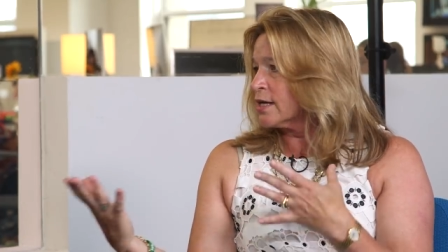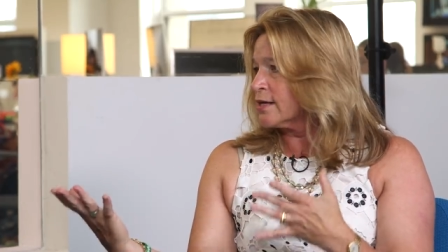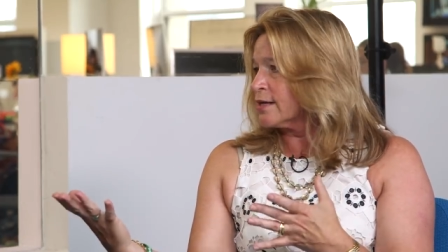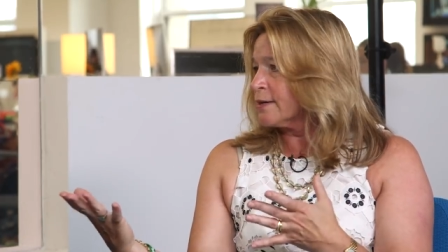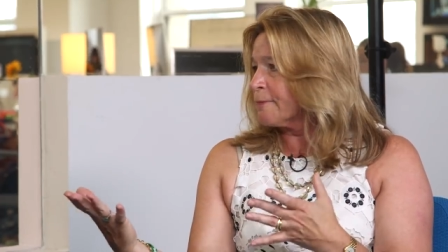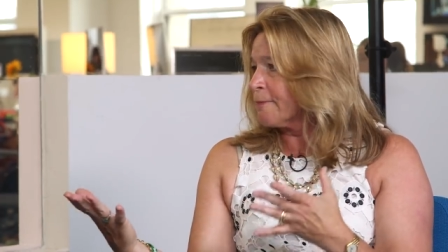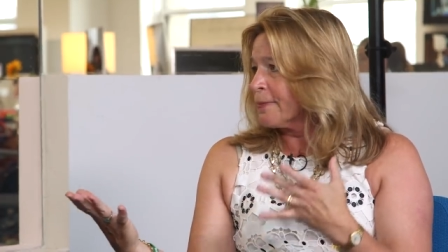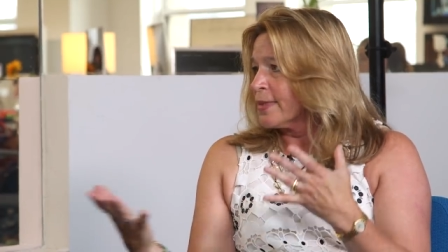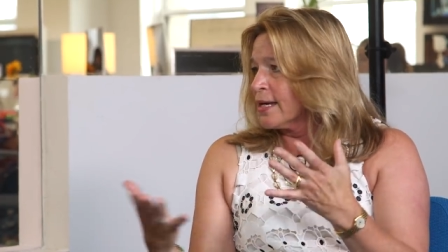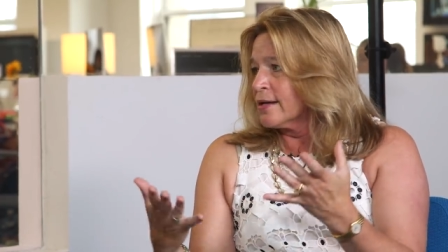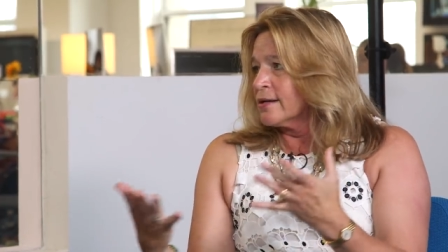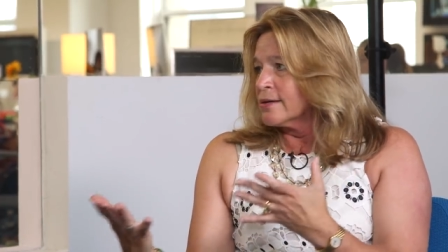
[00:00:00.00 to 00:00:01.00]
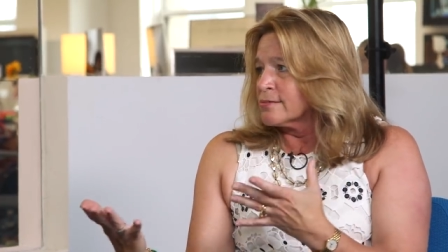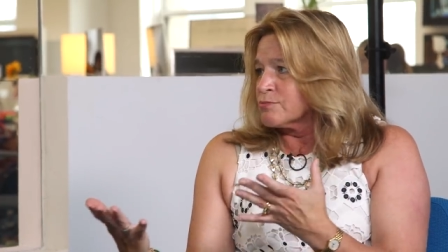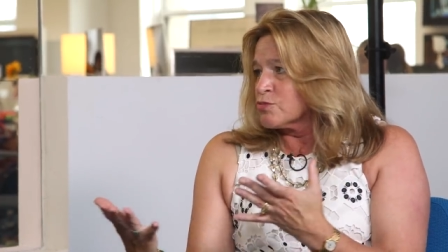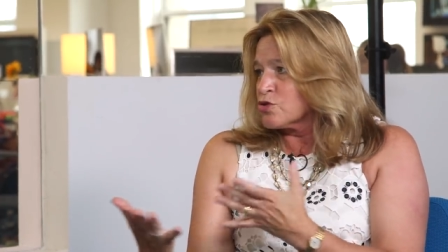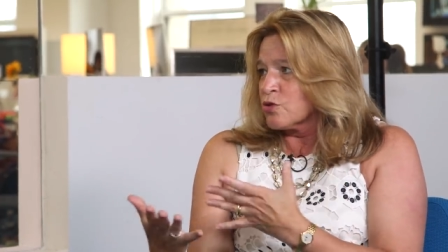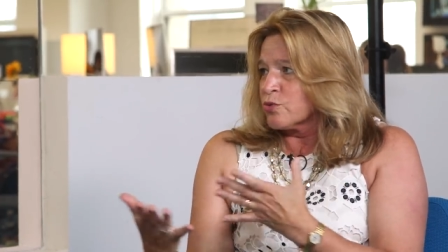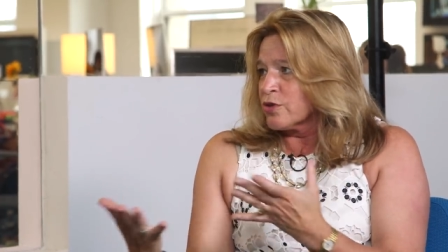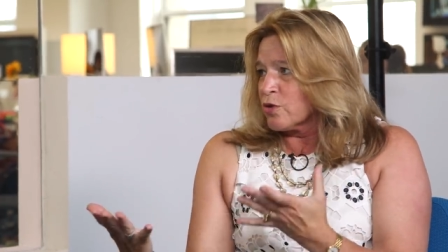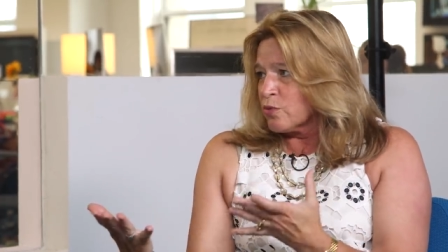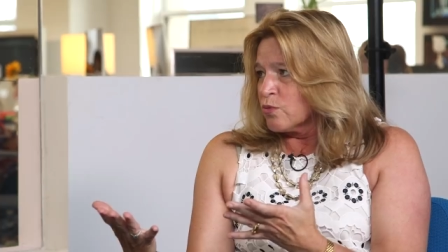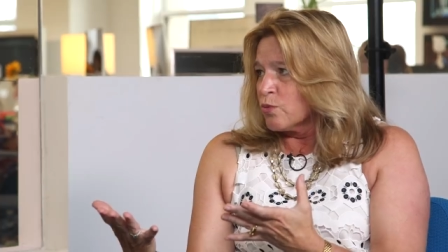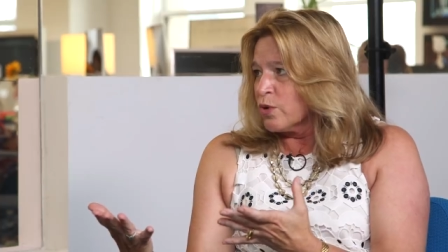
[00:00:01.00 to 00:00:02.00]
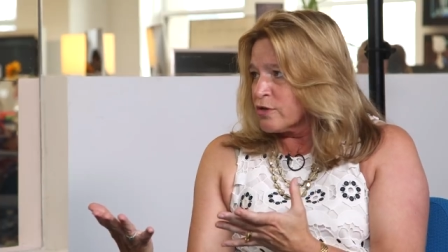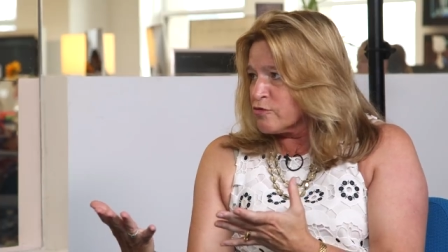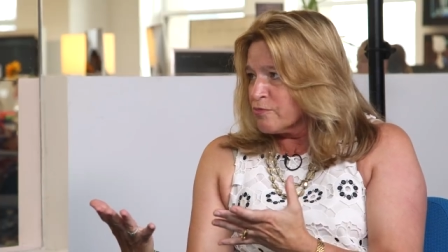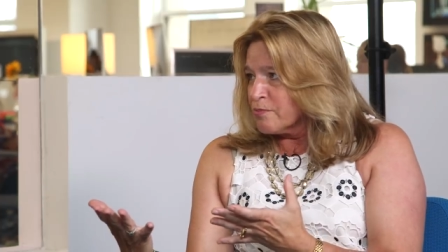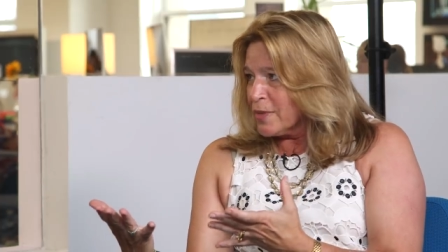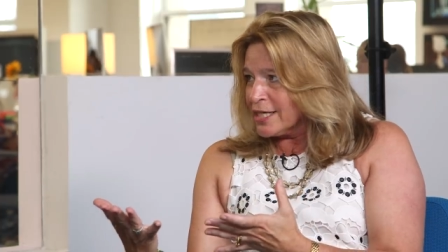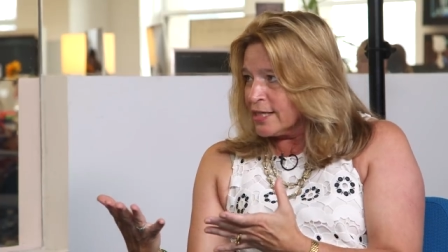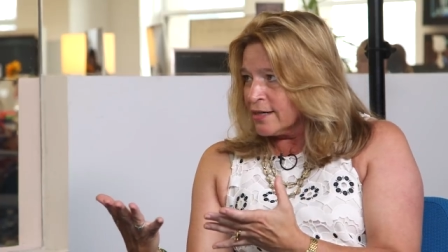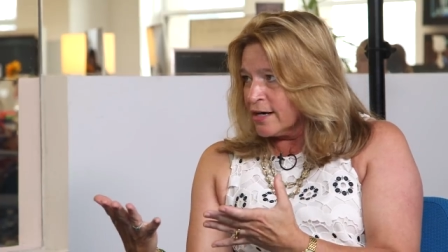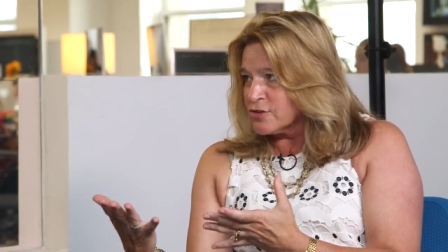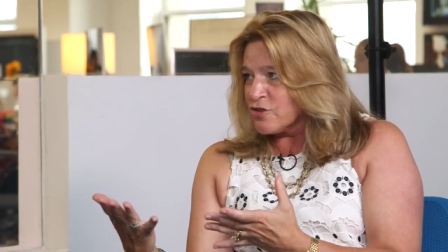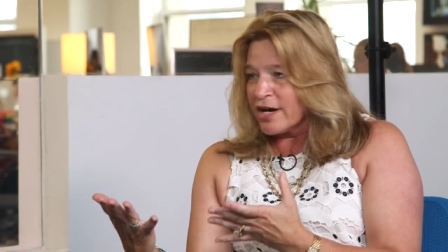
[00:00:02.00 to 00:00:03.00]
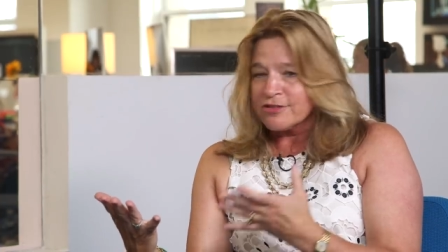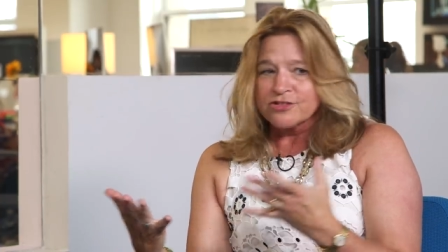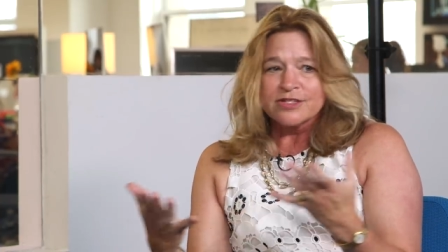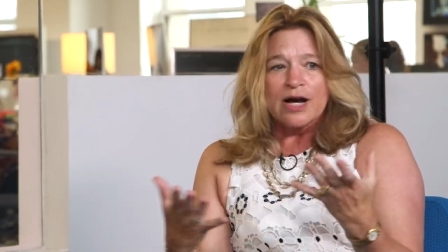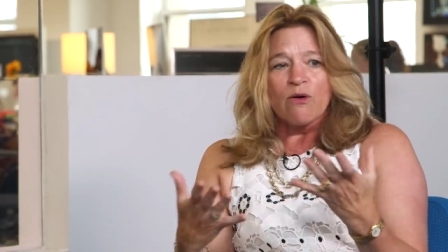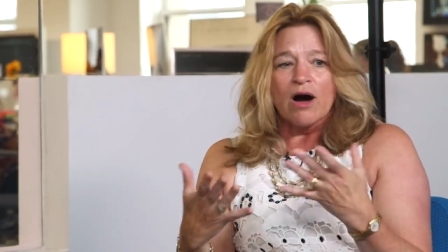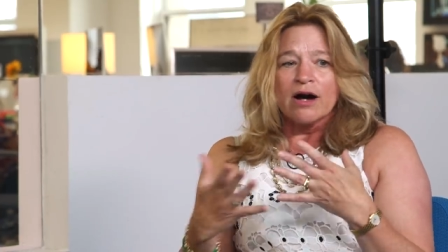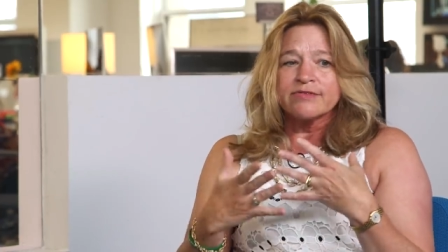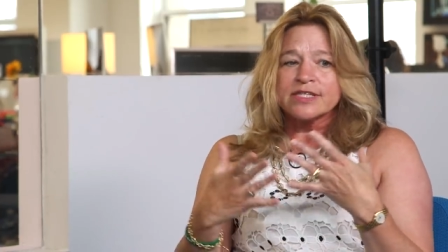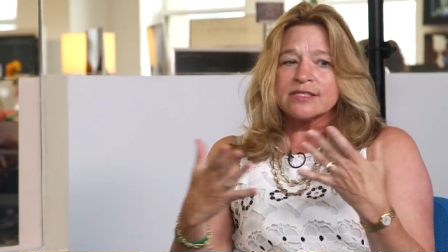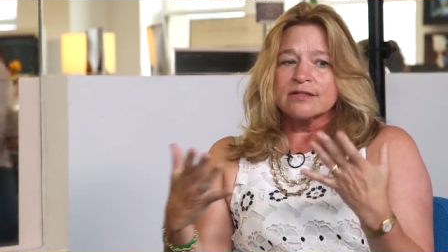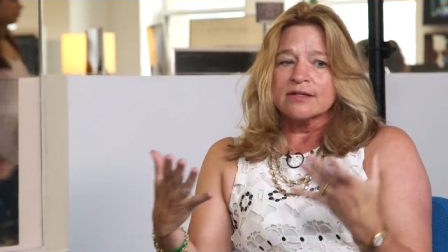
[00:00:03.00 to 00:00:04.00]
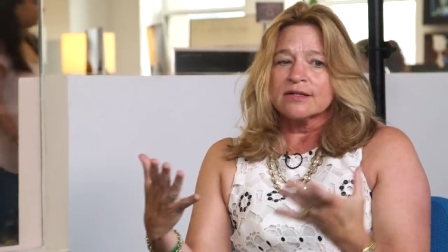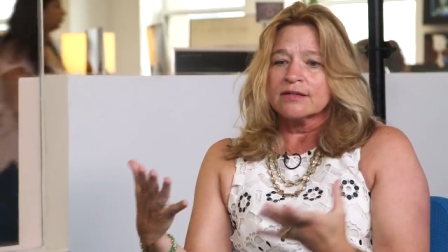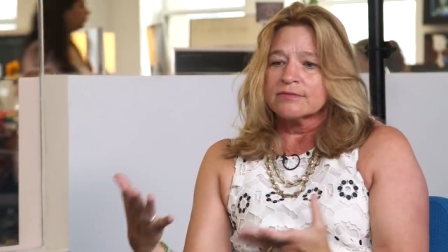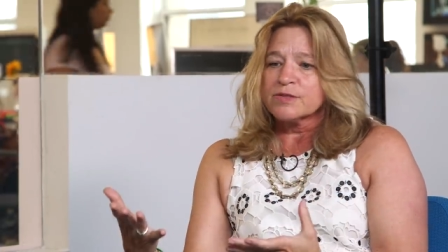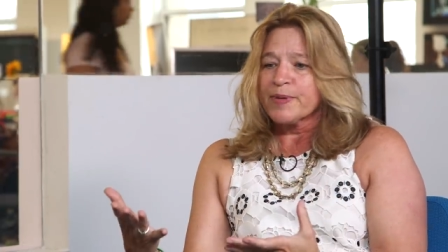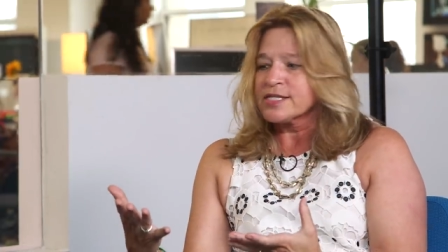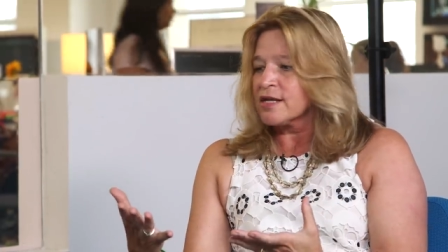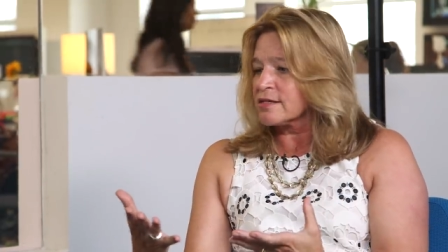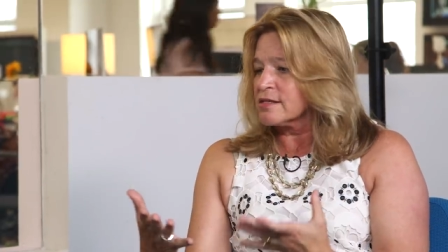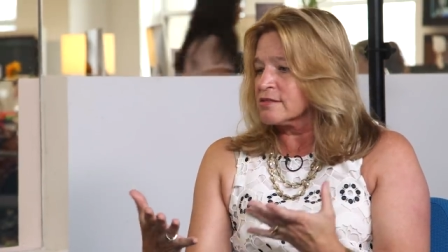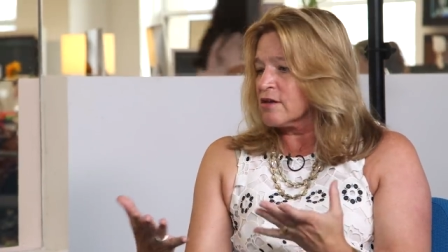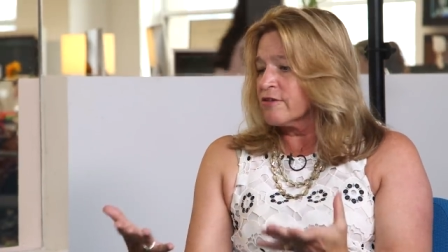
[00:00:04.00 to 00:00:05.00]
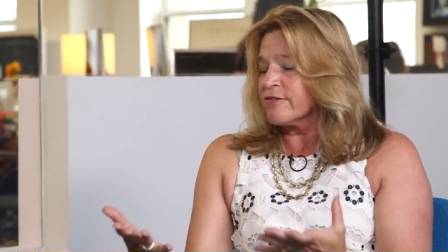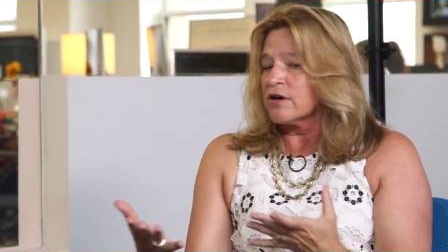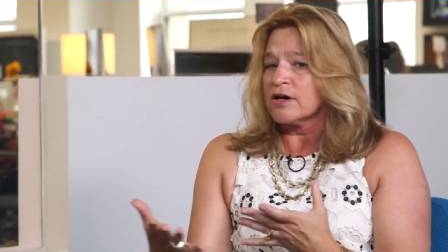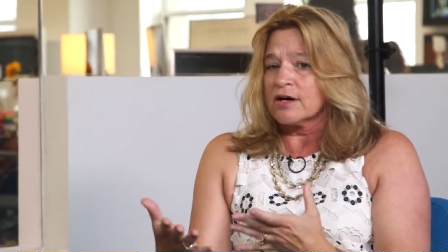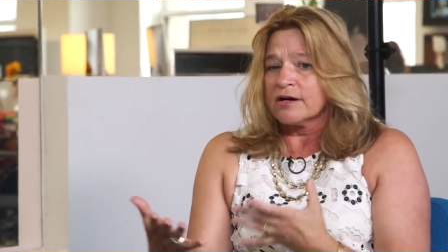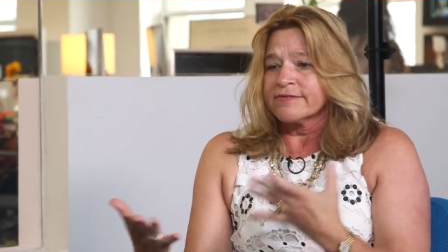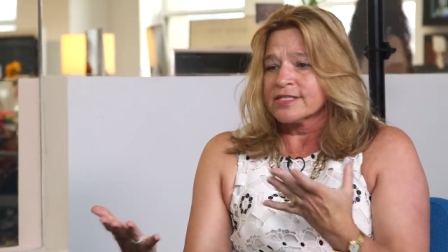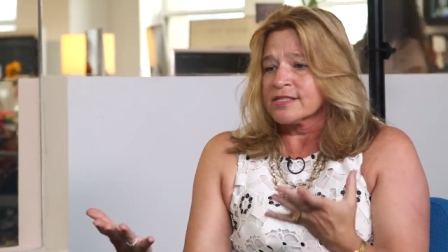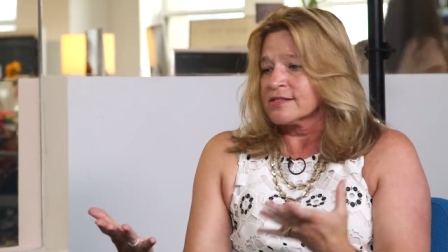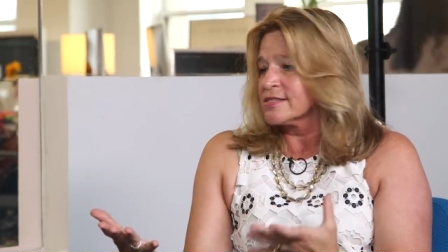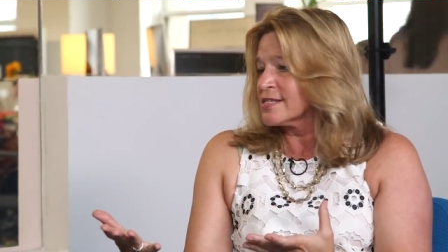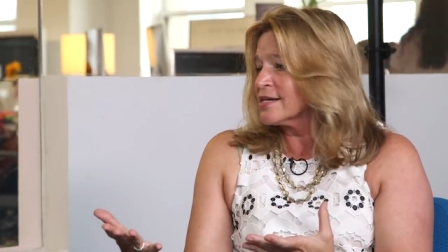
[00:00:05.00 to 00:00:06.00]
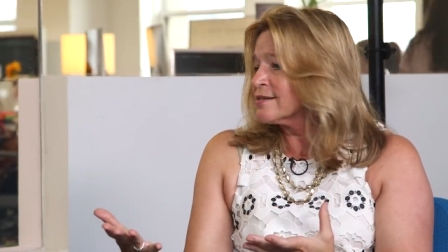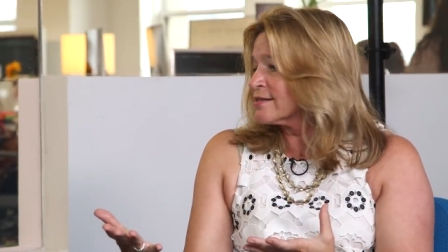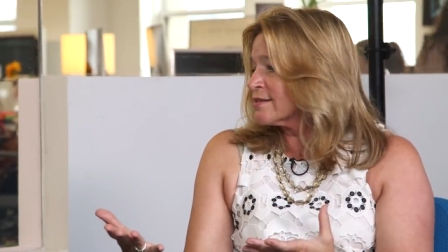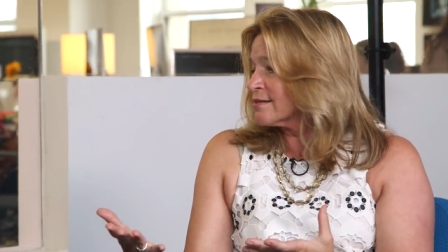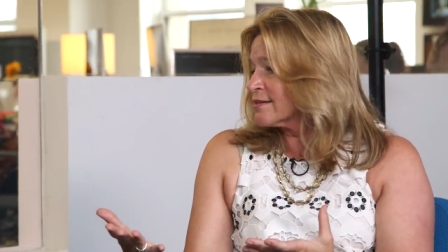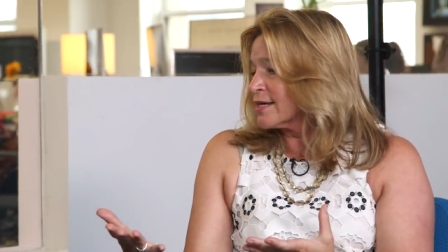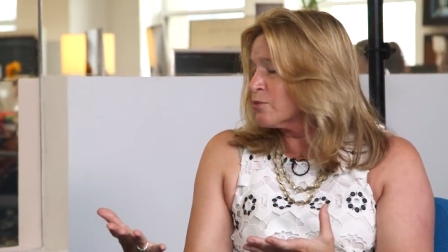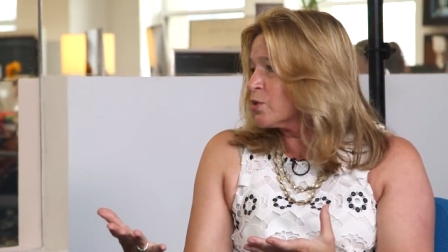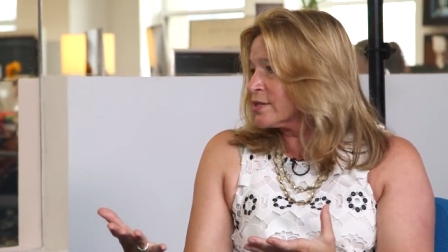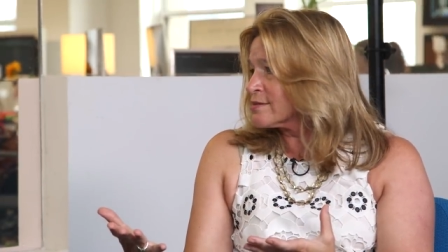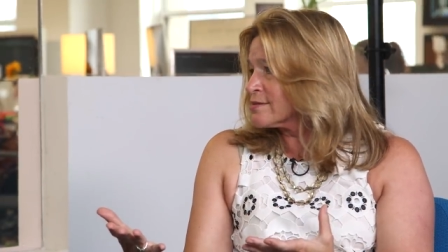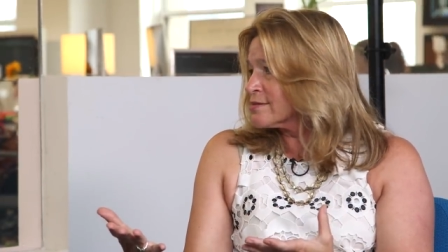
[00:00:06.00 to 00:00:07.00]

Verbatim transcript: Um, so they're one of many contractors. Now, obviously, SpaceX has obviously stated that they want to